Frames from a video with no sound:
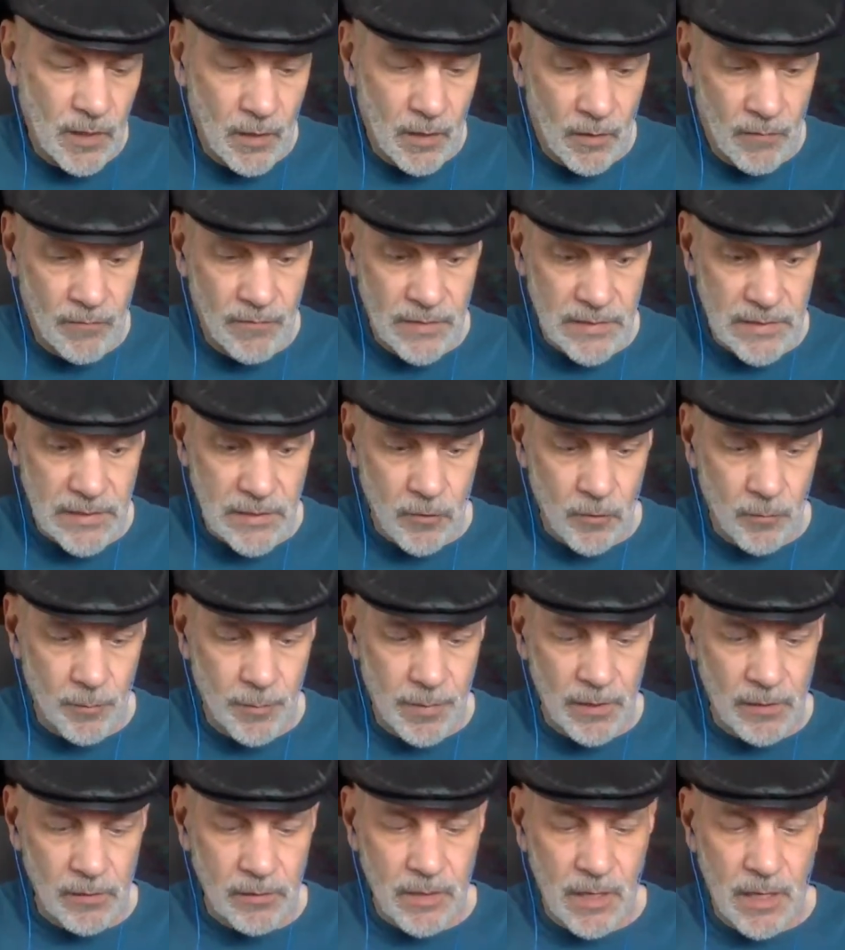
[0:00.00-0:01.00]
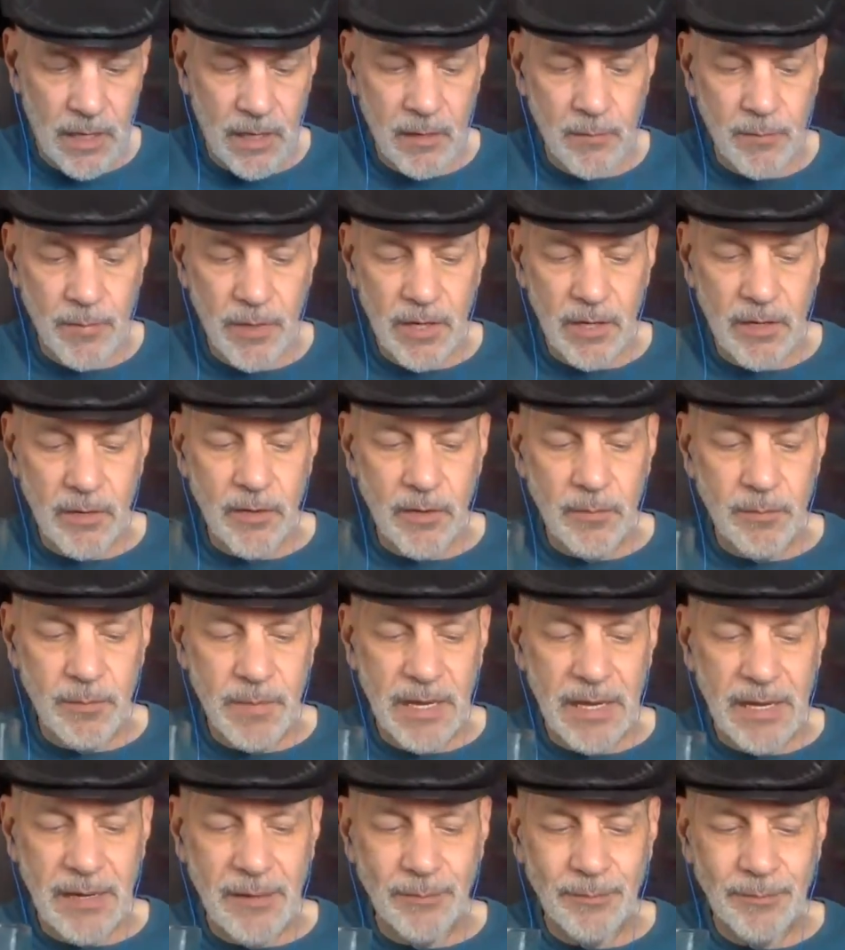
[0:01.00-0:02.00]
a physical building, but it could
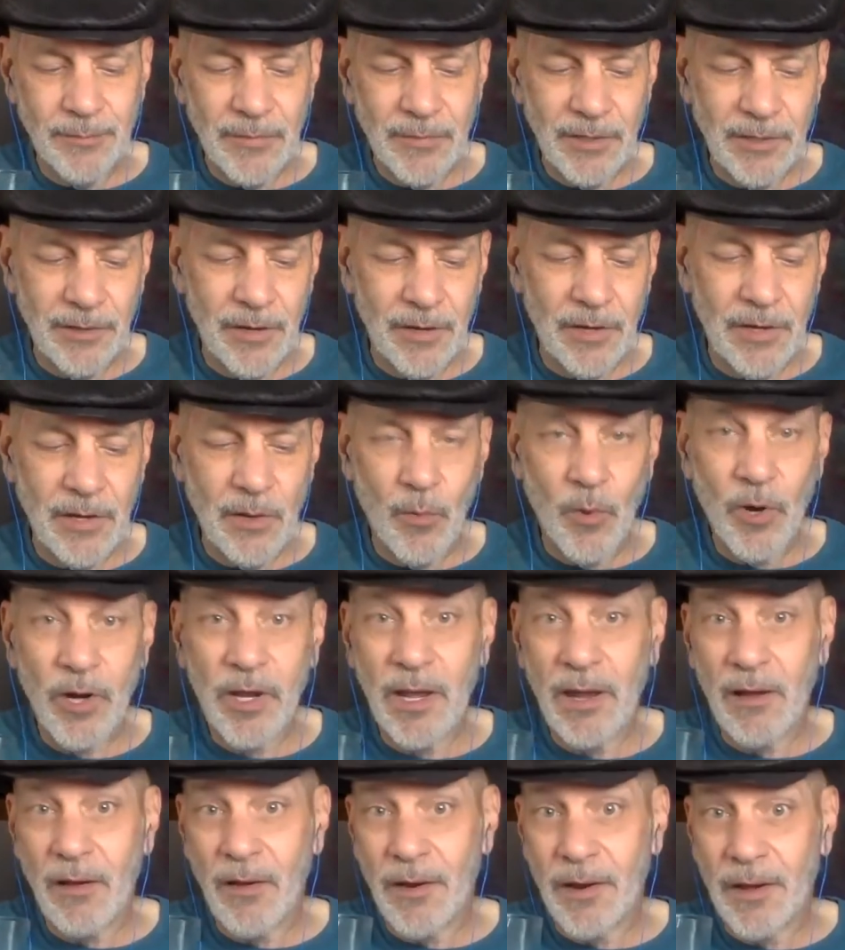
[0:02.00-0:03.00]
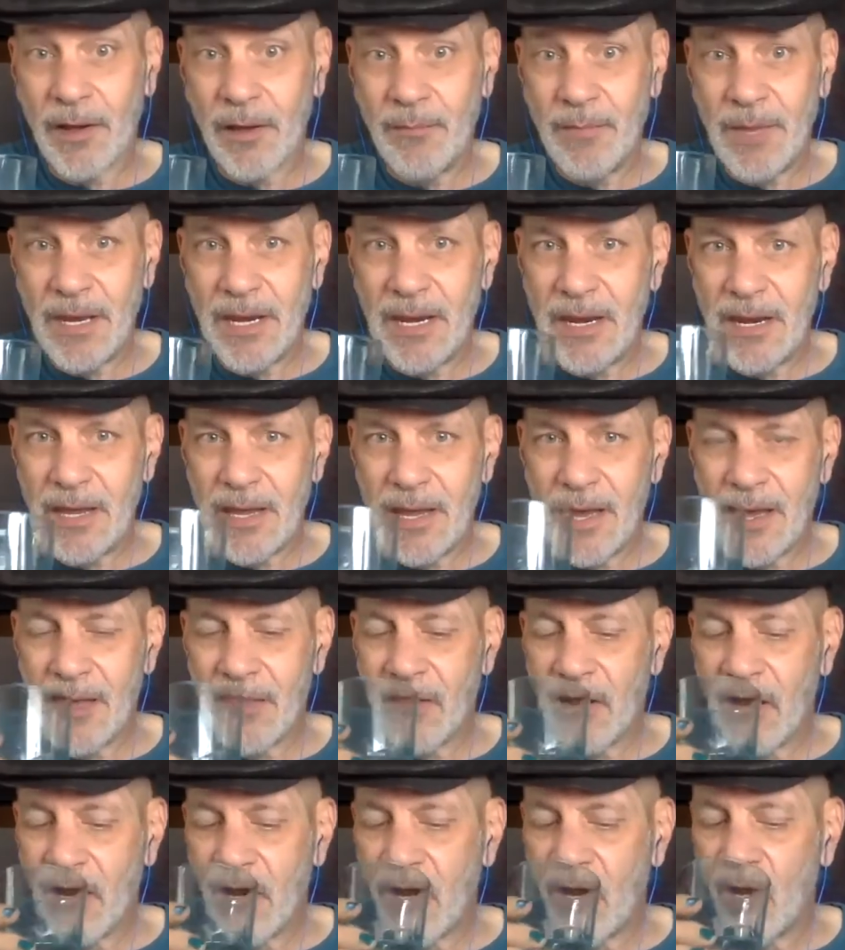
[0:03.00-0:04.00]
be, you know, you're working on a committee
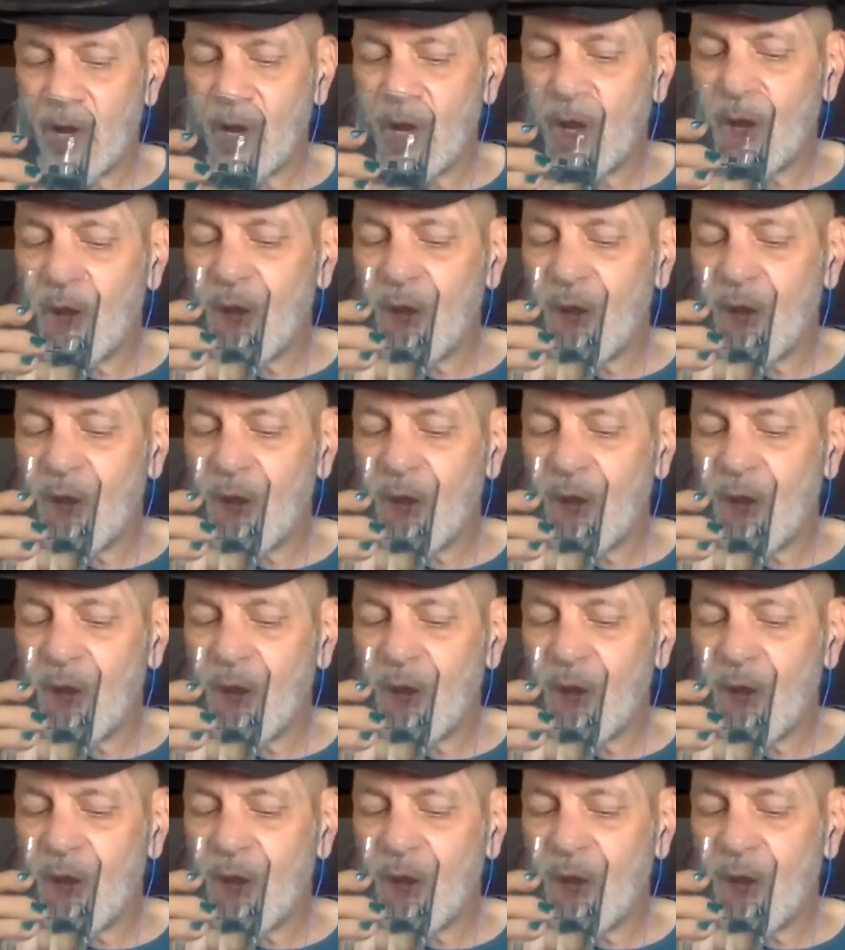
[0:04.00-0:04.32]
together.